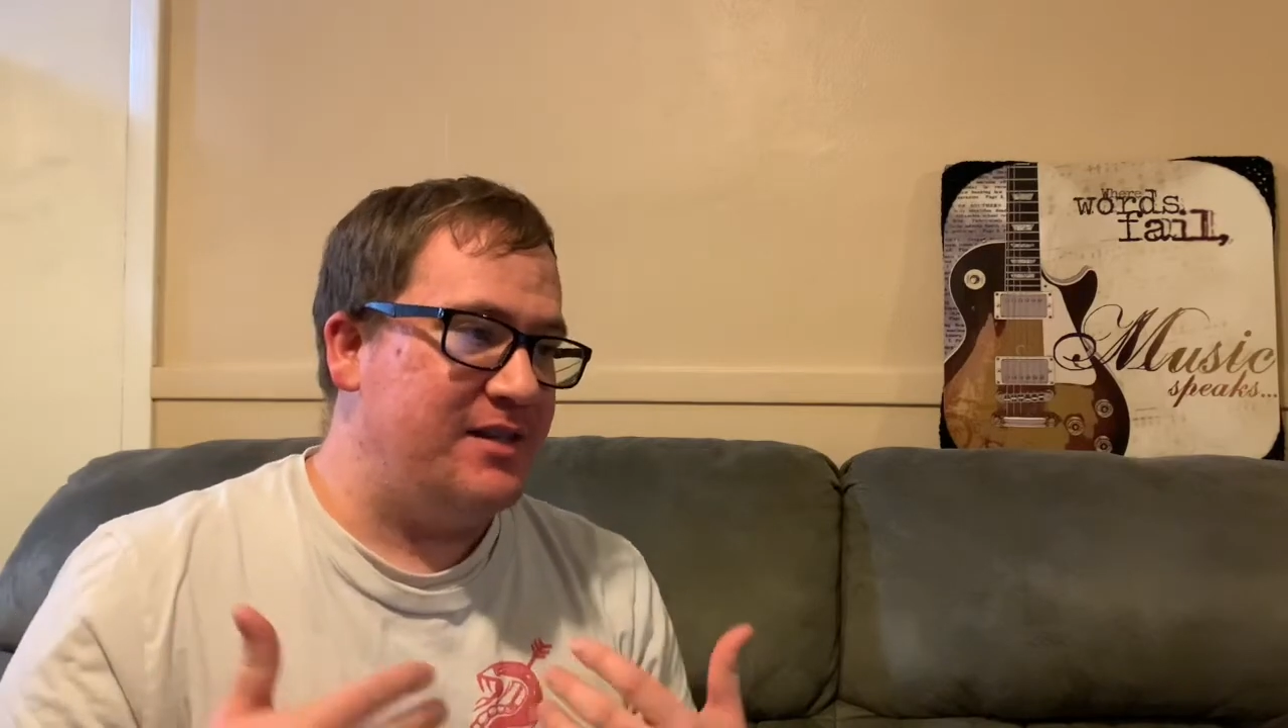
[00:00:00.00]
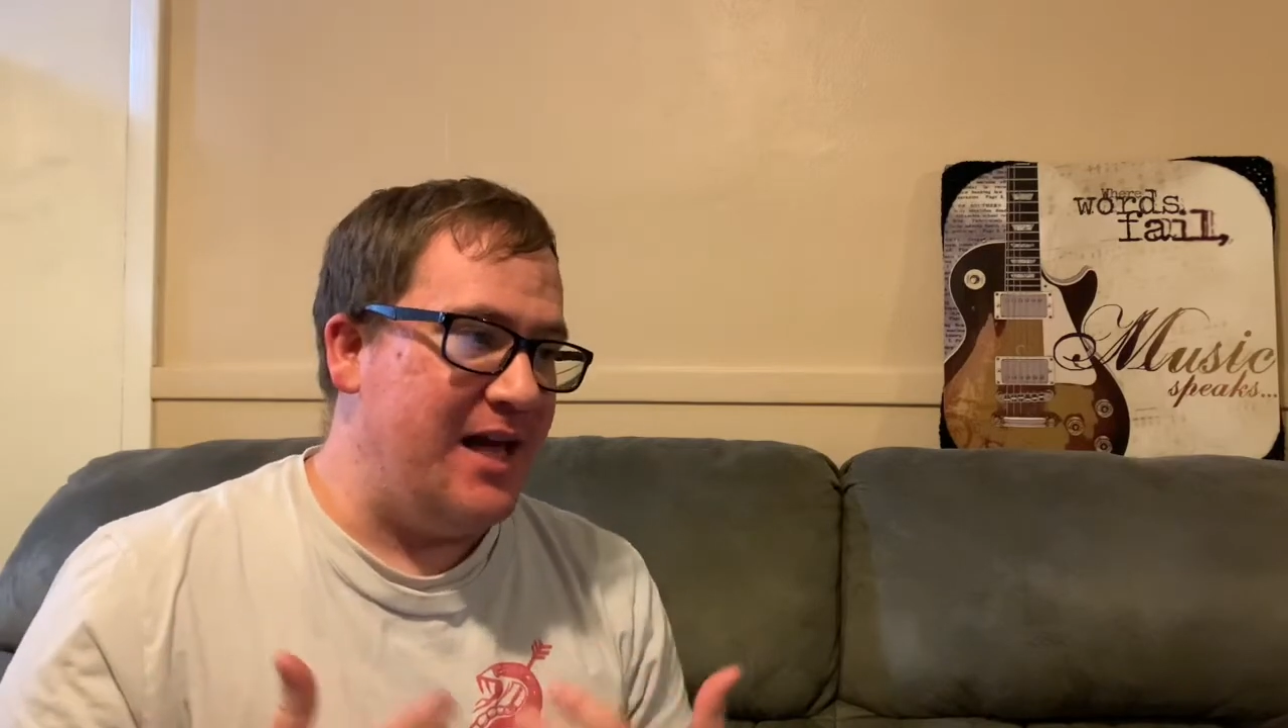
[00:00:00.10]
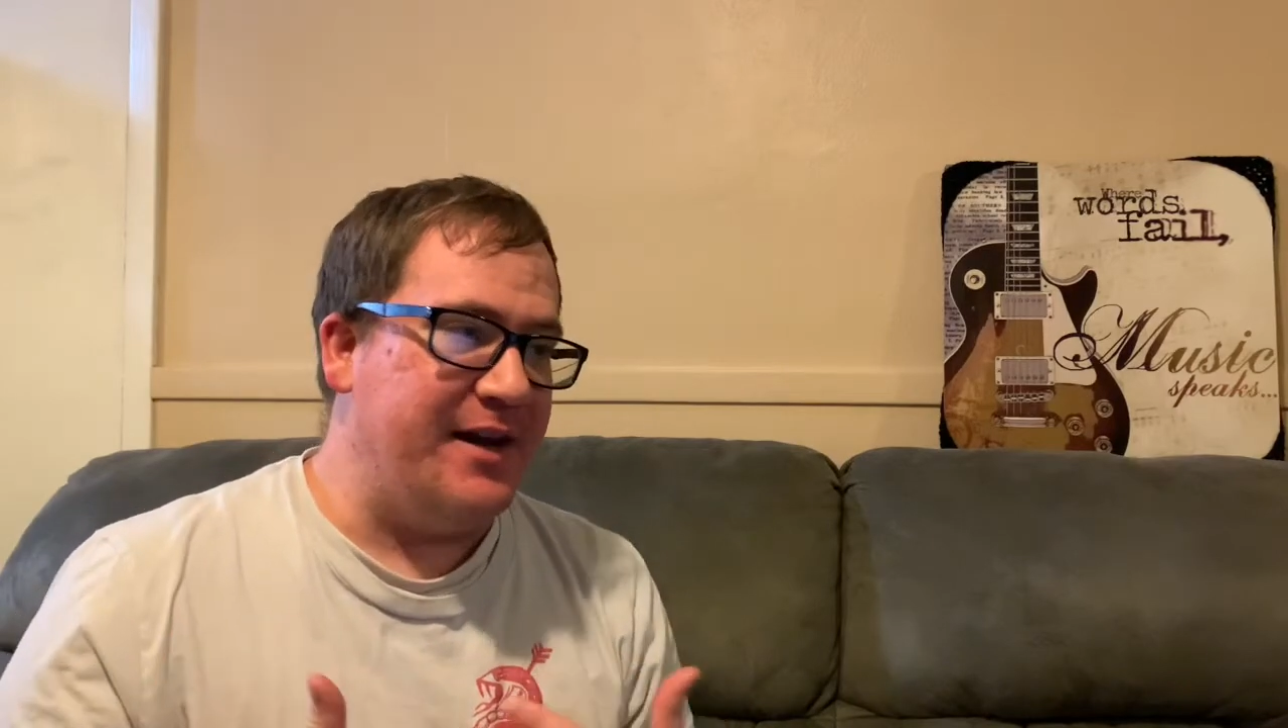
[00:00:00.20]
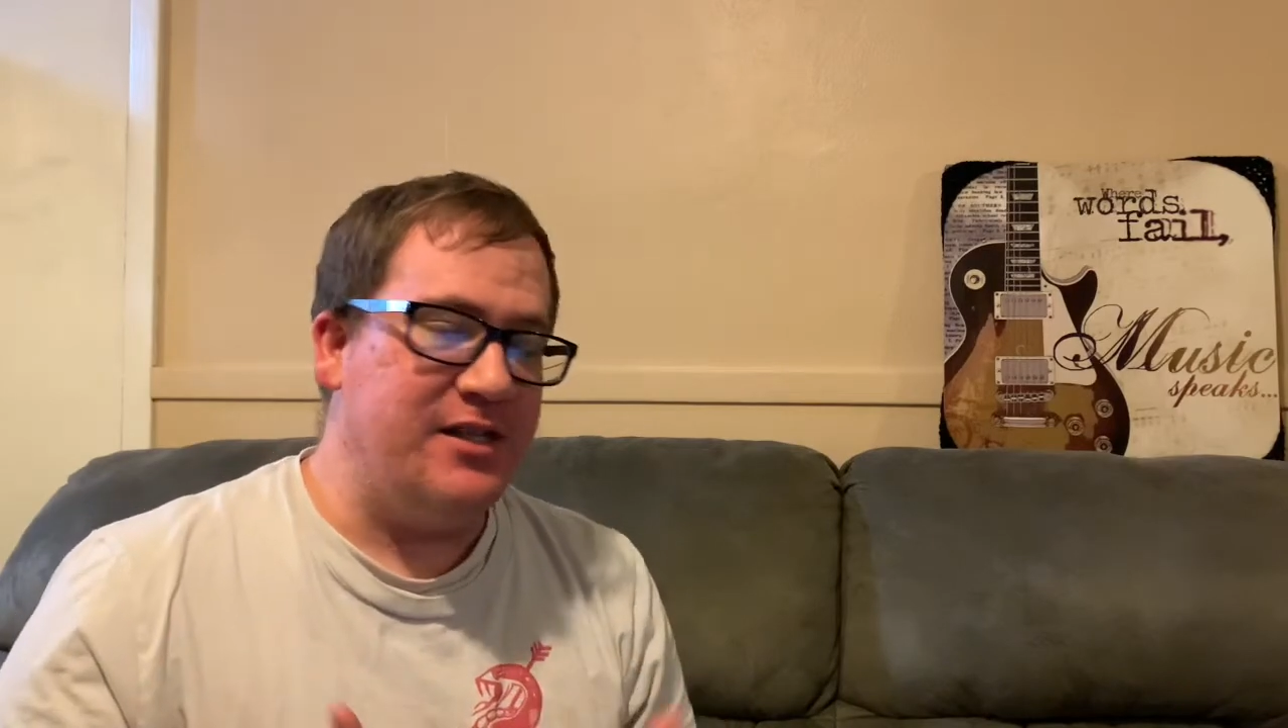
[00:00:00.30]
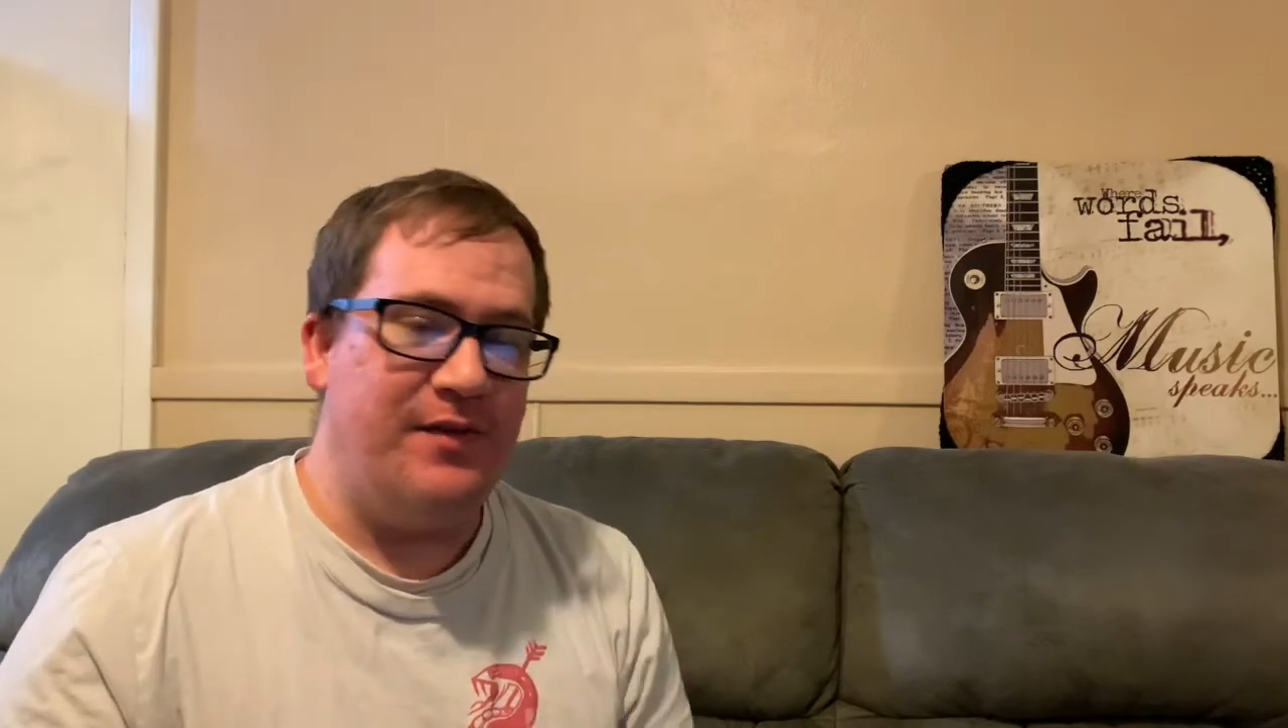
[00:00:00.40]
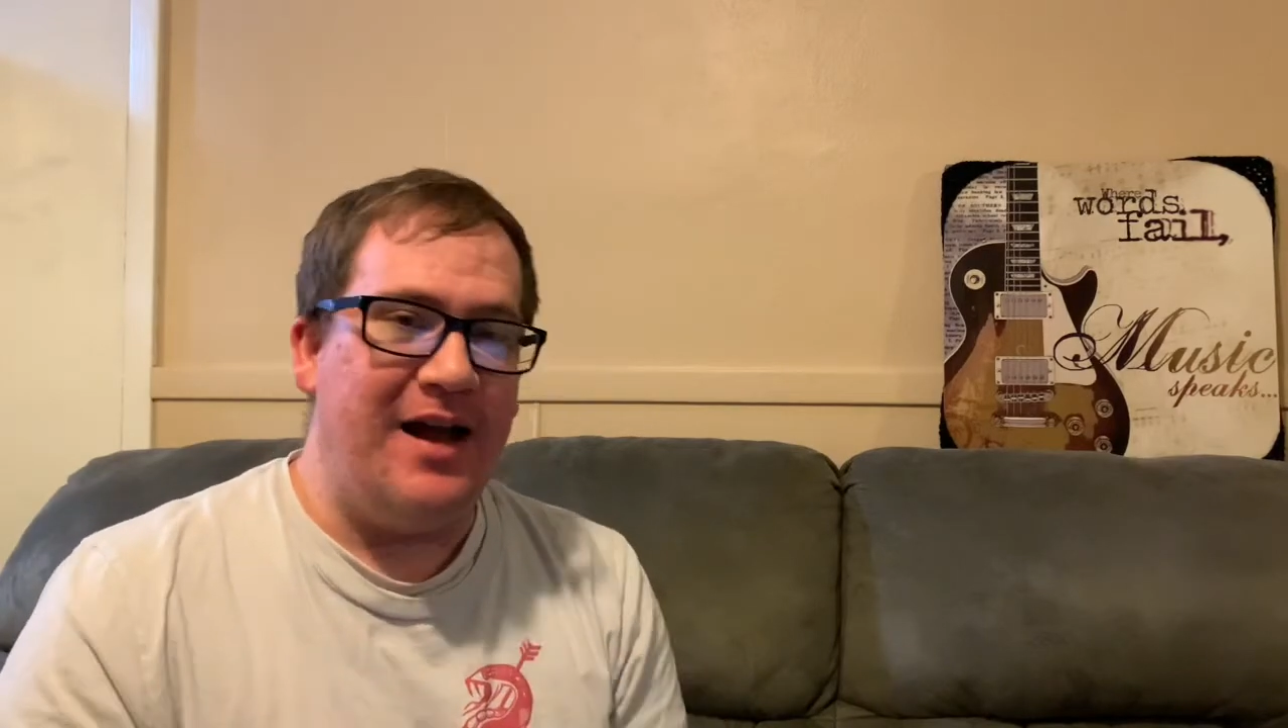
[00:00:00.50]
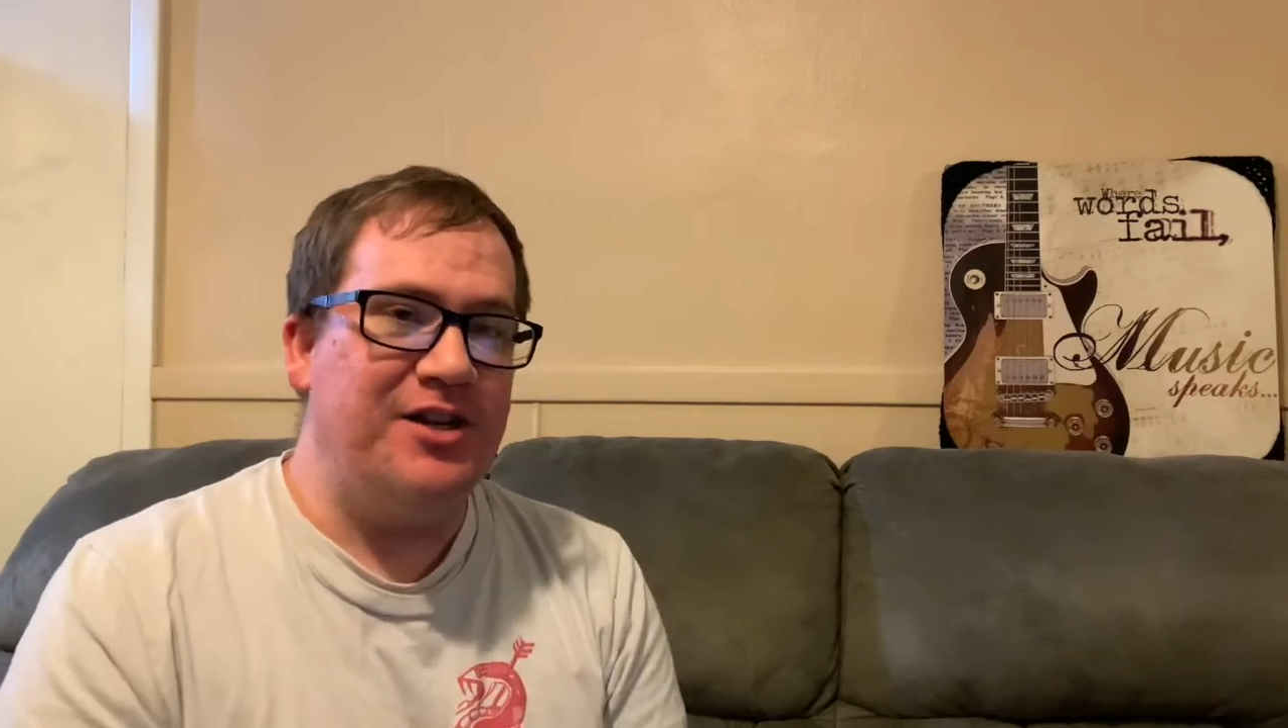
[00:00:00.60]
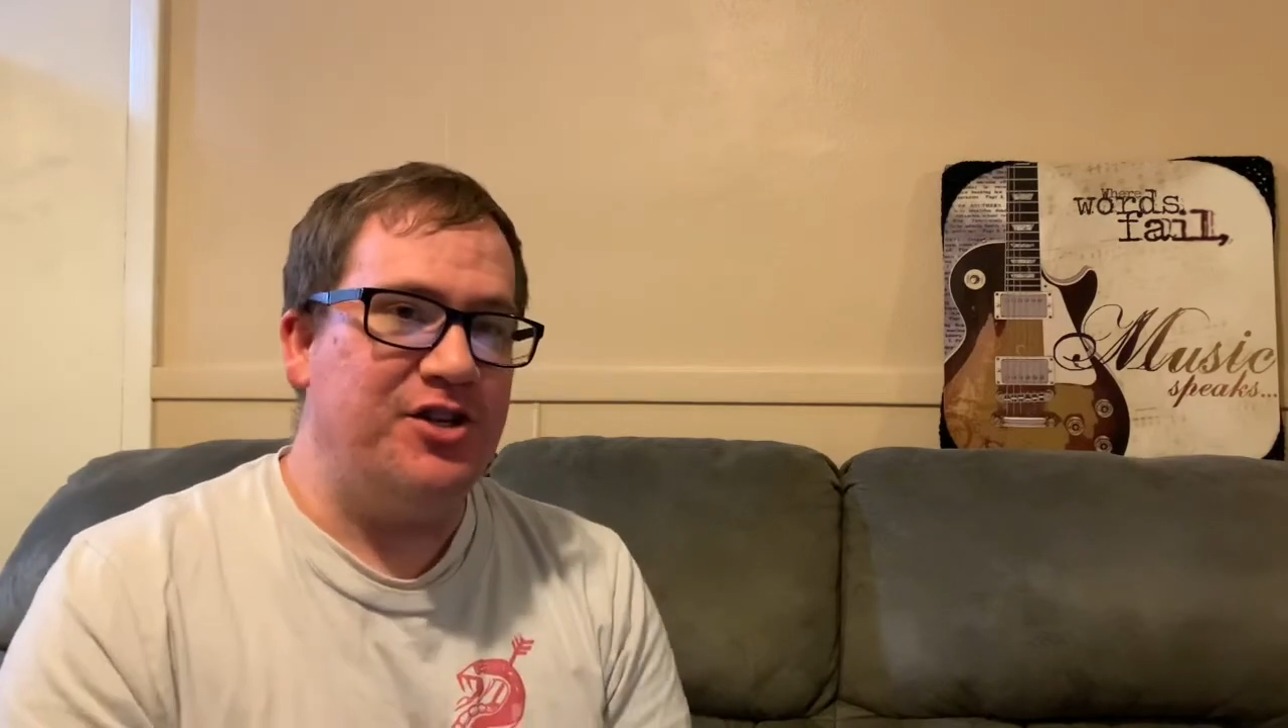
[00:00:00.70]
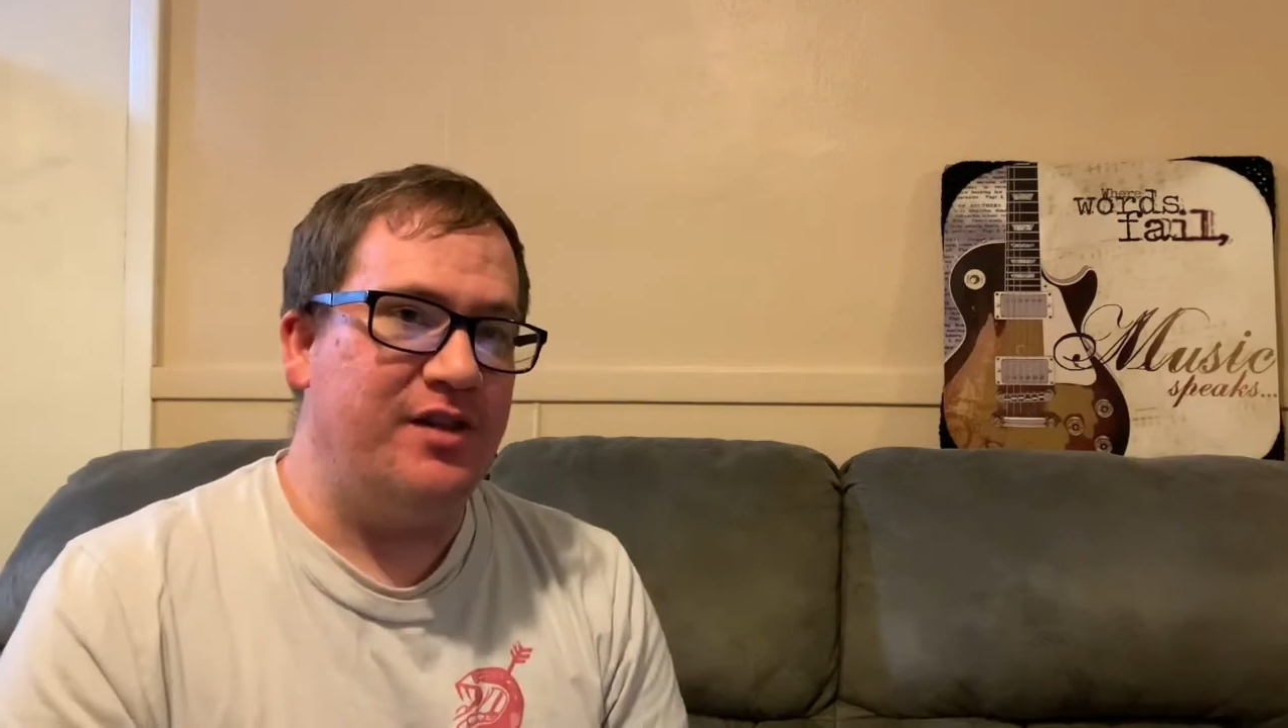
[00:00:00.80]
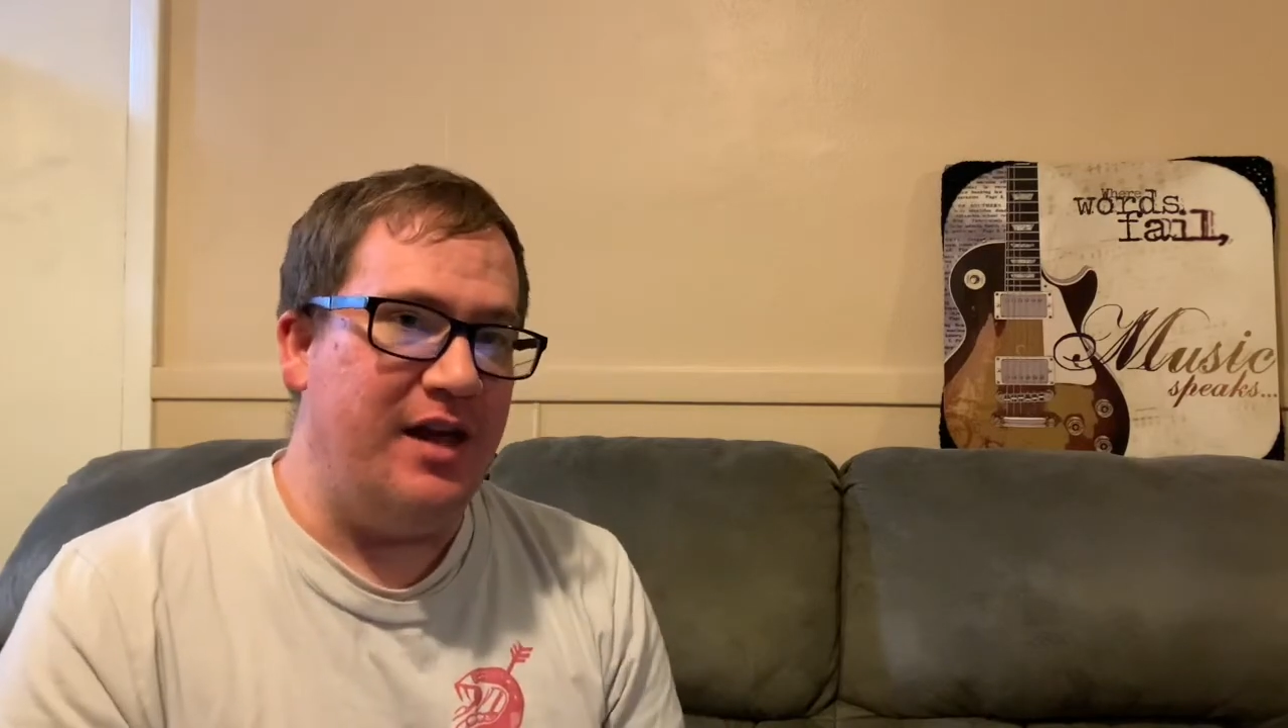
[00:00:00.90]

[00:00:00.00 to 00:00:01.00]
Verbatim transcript: satisfaction